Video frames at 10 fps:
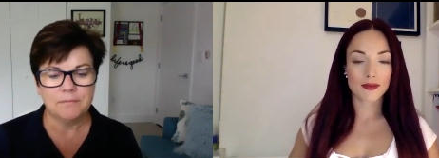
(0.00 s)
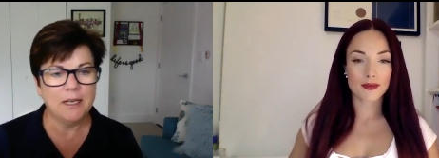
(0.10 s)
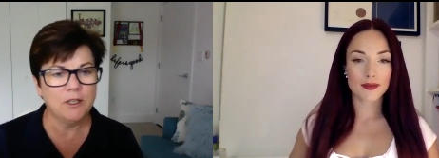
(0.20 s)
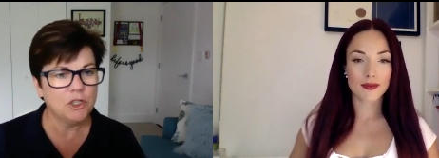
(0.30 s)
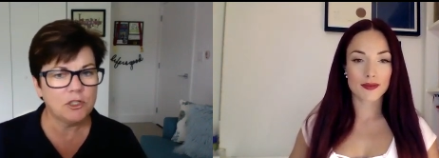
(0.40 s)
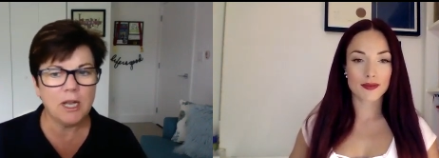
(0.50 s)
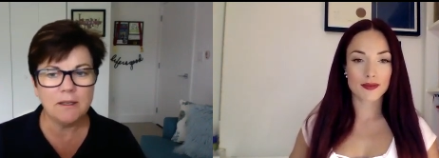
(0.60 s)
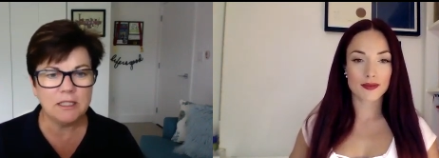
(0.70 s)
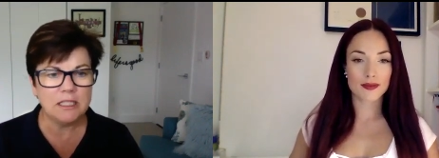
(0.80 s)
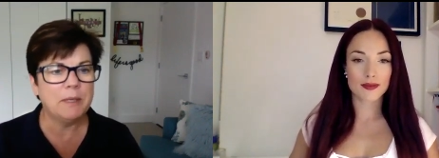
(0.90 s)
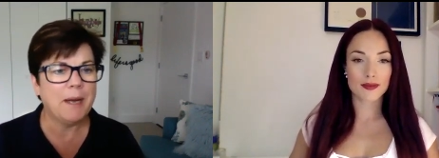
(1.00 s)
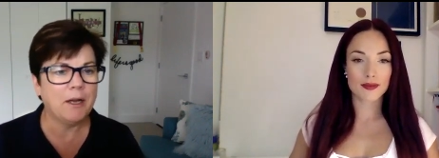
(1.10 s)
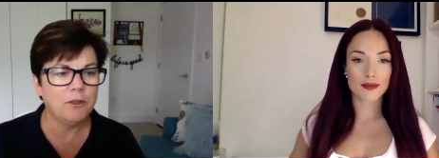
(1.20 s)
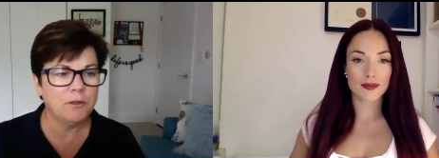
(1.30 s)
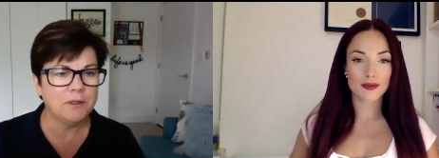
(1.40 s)
Speaker 1: and just tell us a little bit
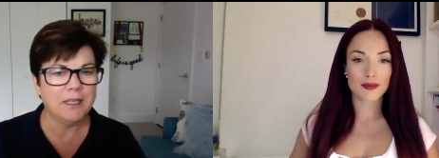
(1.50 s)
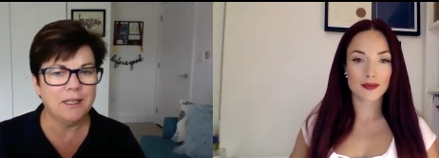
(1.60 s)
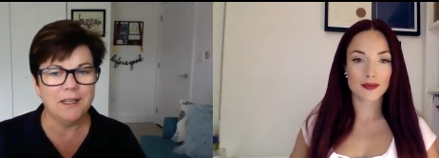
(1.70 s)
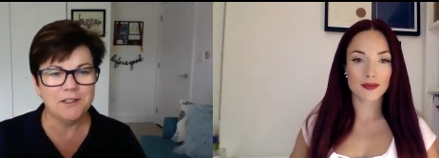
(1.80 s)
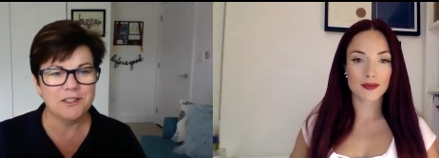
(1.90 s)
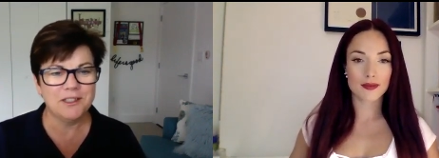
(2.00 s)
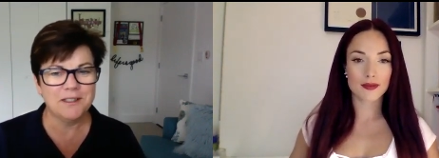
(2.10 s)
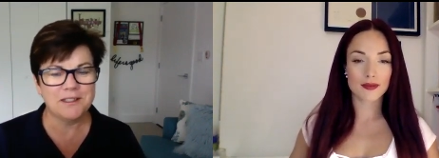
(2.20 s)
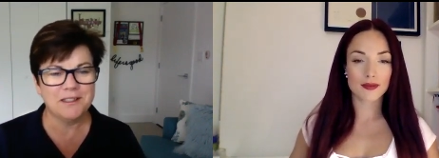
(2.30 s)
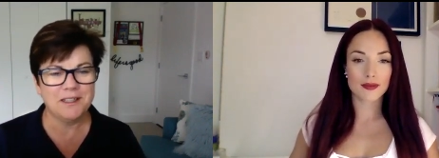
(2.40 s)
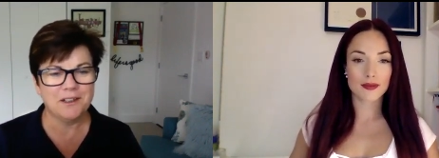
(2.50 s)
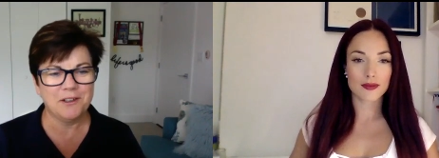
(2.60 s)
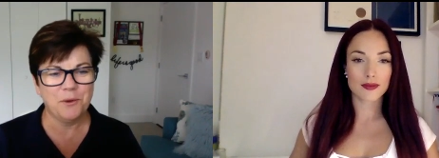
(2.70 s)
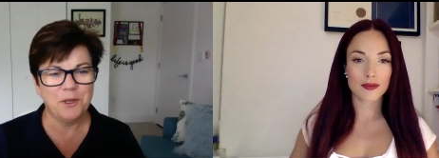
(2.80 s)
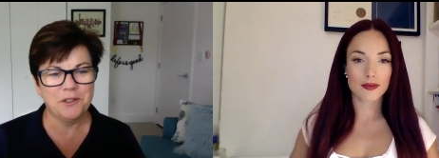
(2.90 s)
about you and, and let's let's get
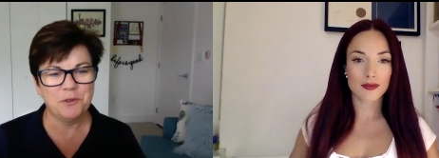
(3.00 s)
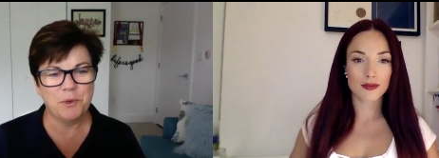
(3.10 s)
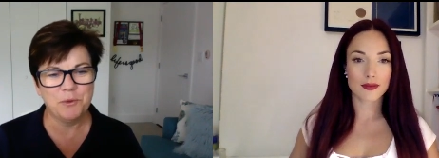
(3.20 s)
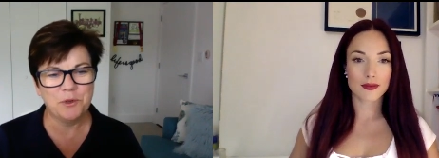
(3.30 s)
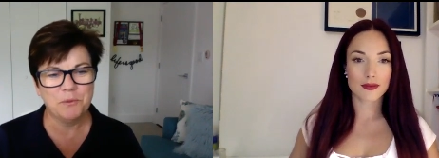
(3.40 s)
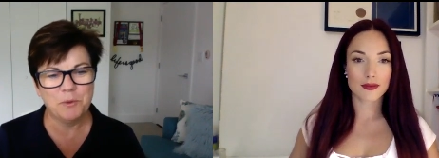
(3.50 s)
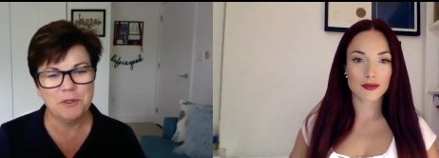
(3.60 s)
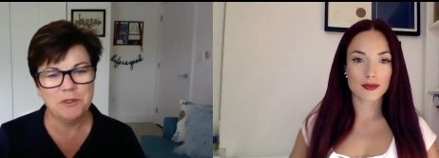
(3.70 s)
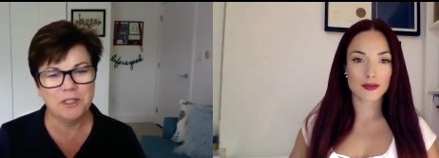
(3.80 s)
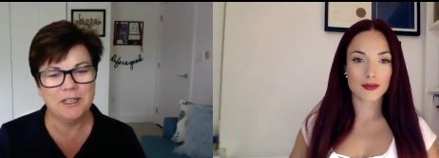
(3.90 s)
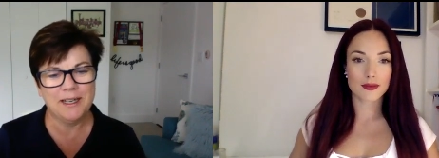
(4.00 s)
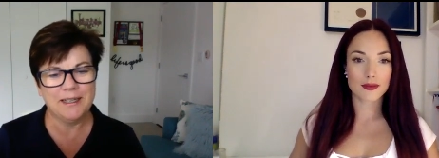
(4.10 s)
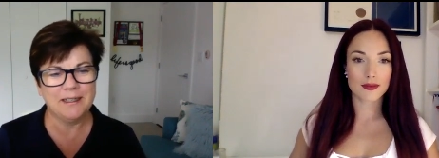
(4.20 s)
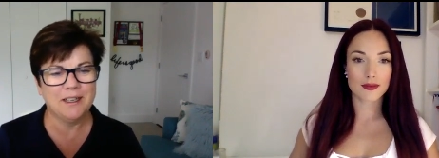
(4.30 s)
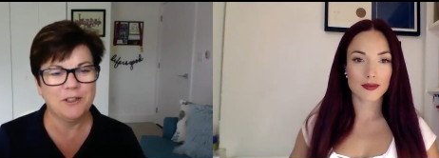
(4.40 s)
going into what was what was looking like
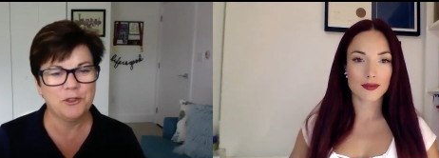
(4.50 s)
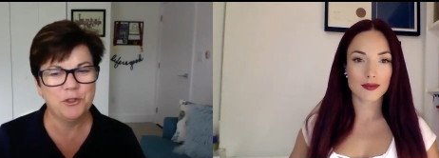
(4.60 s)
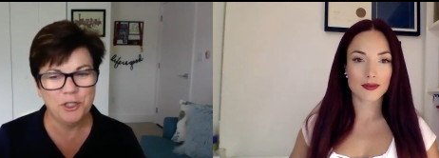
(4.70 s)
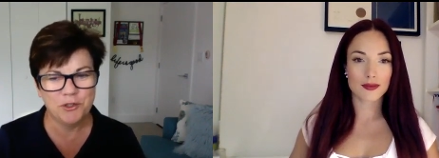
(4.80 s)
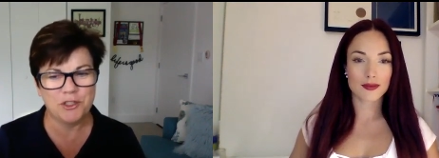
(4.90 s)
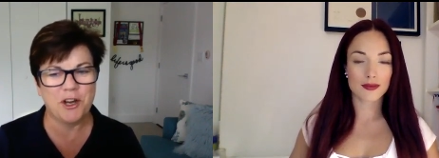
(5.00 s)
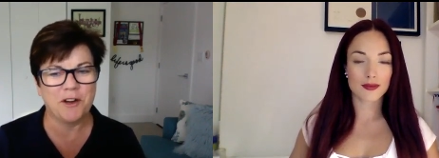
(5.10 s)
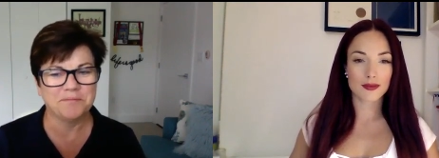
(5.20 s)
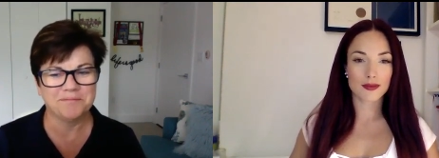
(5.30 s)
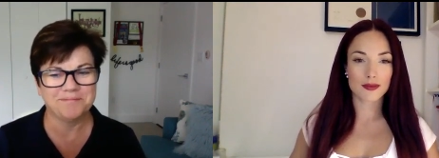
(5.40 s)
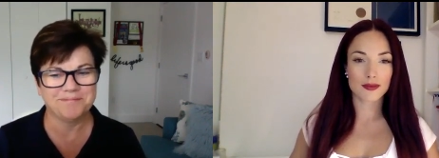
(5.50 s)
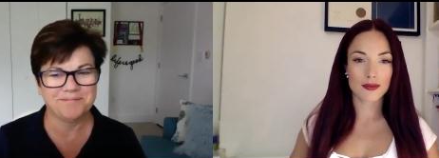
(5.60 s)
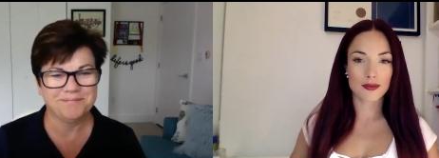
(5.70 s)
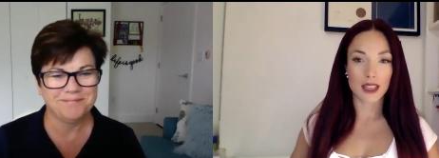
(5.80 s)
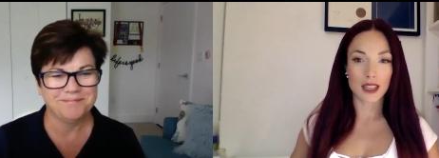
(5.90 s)
uh, two years ago
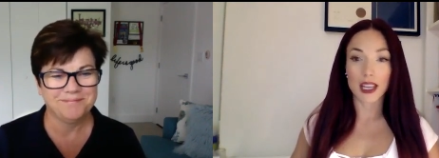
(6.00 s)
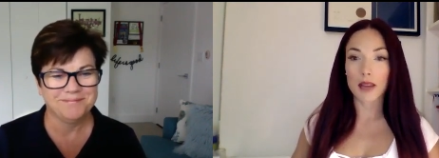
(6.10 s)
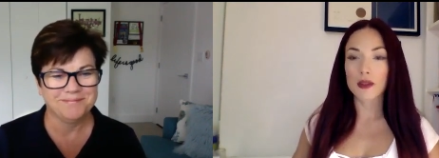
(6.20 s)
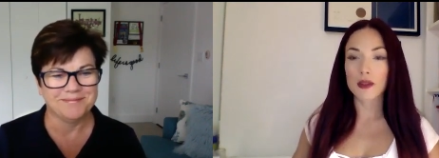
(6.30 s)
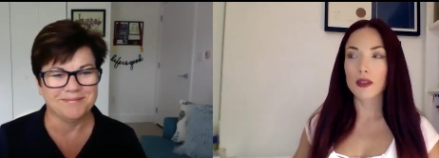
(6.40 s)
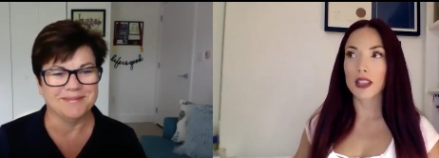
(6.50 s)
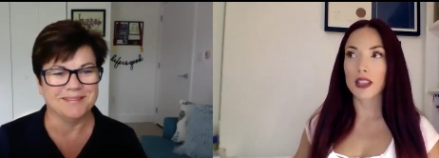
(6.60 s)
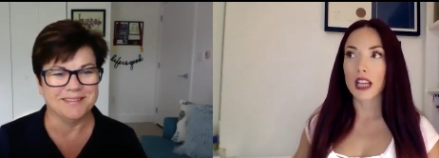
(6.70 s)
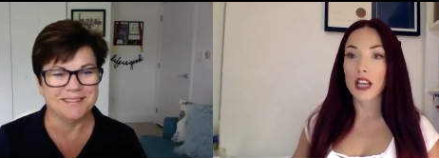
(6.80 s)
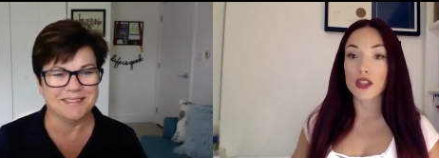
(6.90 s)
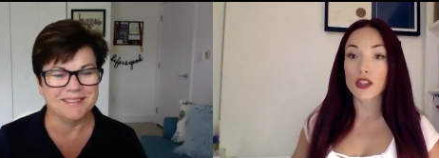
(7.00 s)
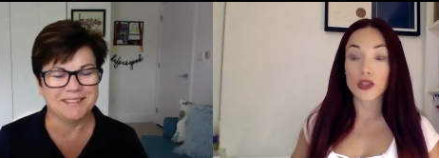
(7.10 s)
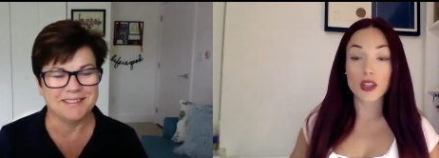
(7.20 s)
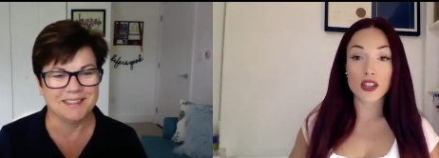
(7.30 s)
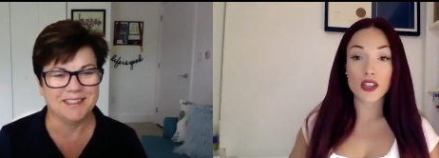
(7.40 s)
Speaker 2: absolutely so two
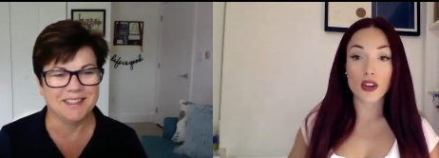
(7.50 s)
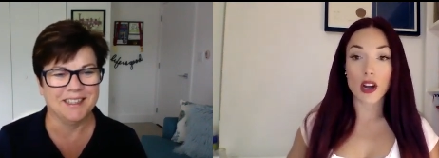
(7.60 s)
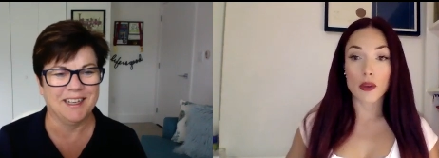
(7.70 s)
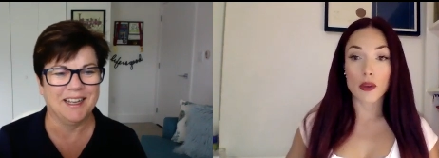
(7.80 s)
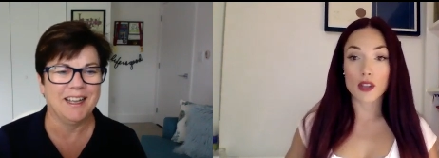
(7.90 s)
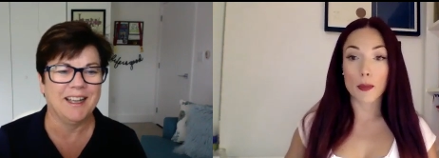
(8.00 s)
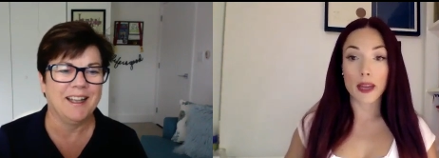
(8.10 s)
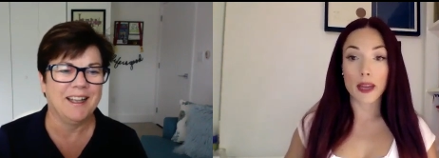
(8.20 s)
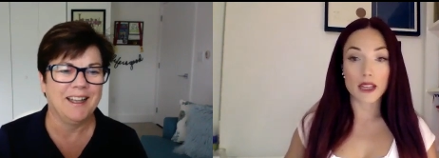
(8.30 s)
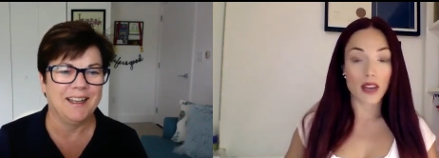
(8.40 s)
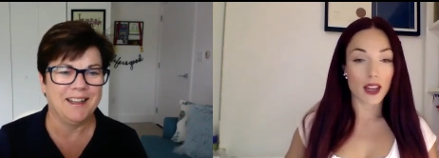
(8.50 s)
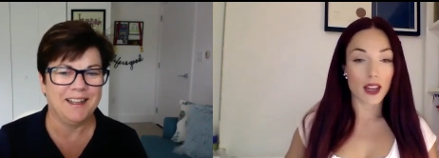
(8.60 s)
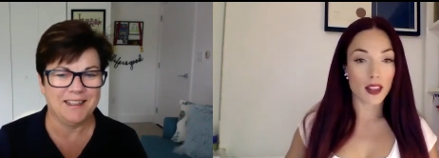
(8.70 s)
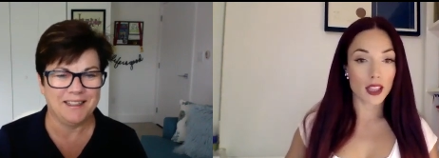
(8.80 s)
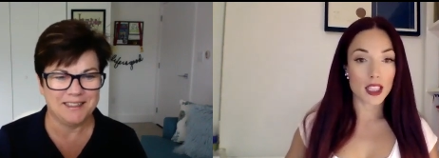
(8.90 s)
years ago i was a competitive
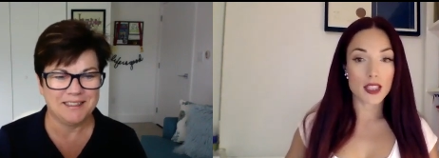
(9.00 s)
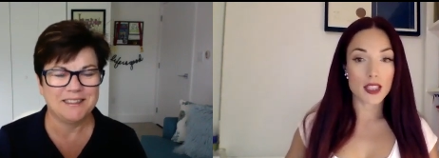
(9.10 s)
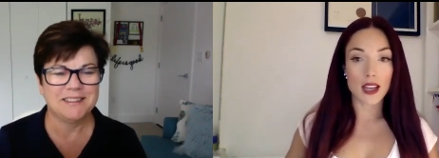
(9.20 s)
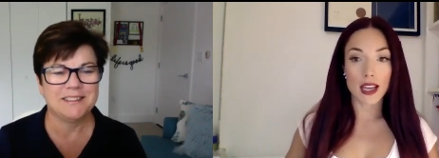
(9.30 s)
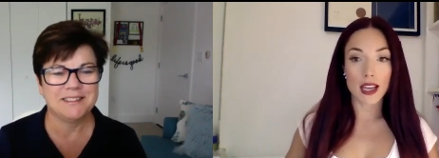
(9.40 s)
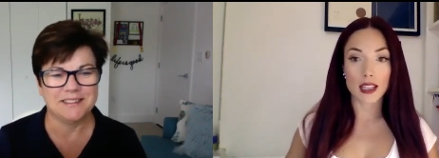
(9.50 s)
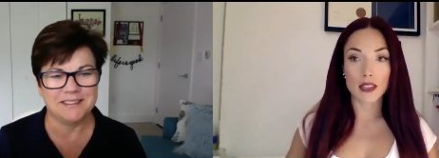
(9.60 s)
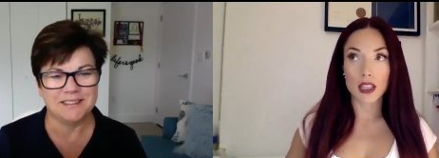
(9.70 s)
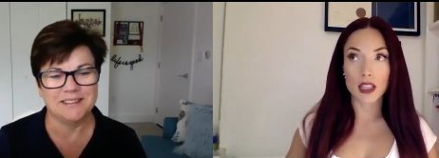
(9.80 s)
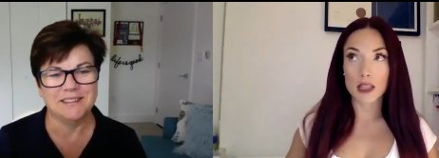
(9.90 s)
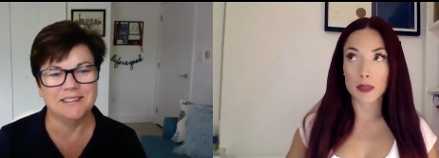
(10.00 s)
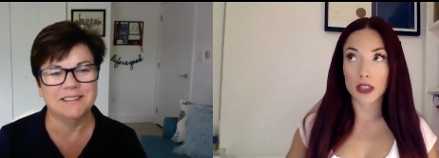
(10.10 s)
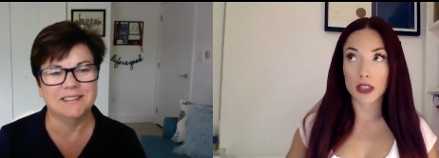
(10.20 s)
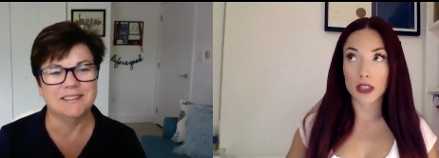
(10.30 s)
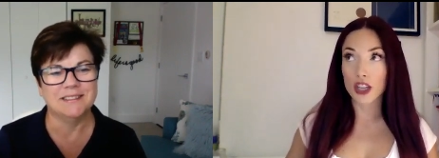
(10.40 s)
athlete and living in split
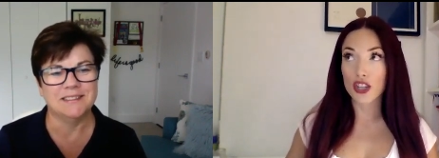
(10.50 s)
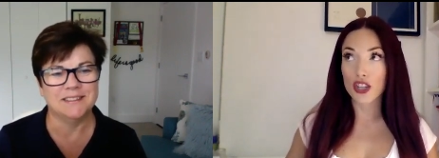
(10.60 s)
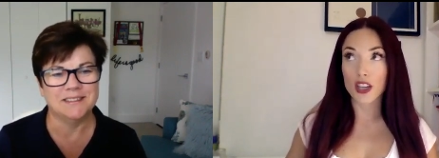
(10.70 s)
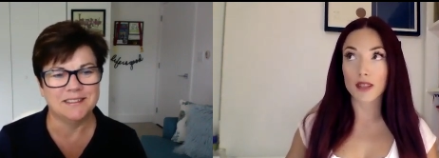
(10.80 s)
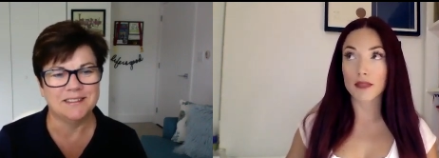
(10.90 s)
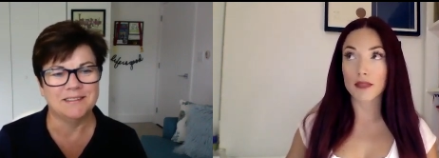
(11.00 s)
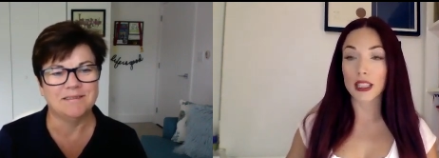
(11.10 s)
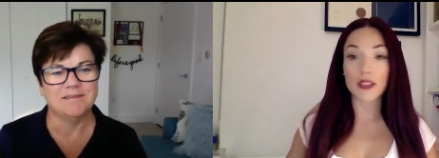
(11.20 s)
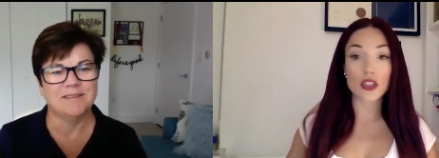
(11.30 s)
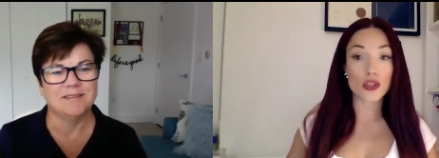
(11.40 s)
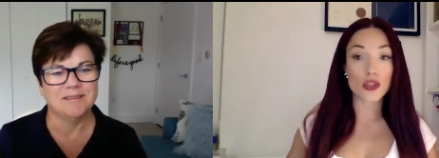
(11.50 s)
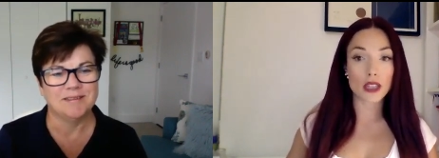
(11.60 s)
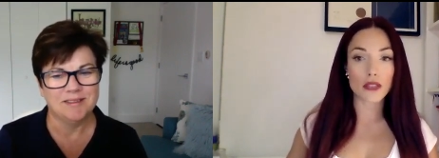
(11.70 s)
croatia i lived in australia for